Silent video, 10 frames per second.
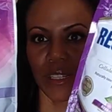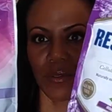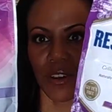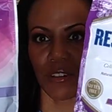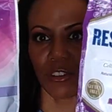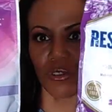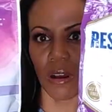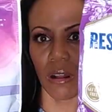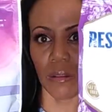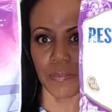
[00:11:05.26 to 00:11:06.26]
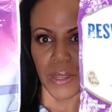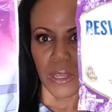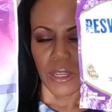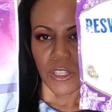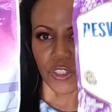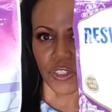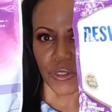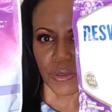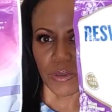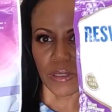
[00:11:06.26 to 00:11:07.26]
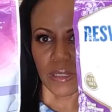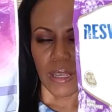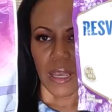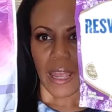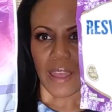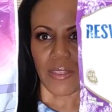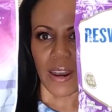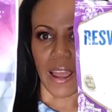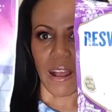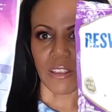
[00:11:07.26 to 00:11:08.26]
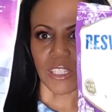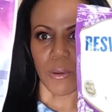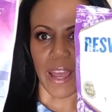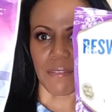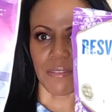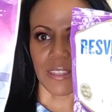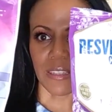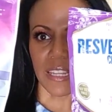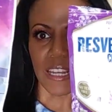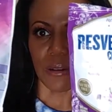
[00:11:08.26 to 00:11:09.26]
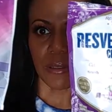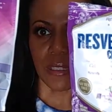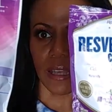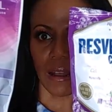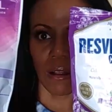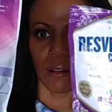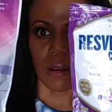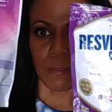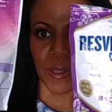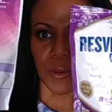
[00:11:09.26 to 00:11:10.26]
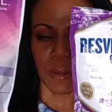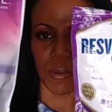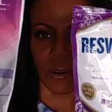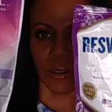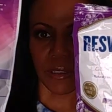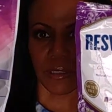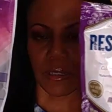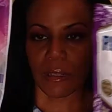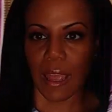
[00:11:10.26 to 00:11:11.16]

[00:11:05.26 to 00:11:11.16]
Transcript: Resveratrol chews, and then I also have the NeoCell Beauty Bursts.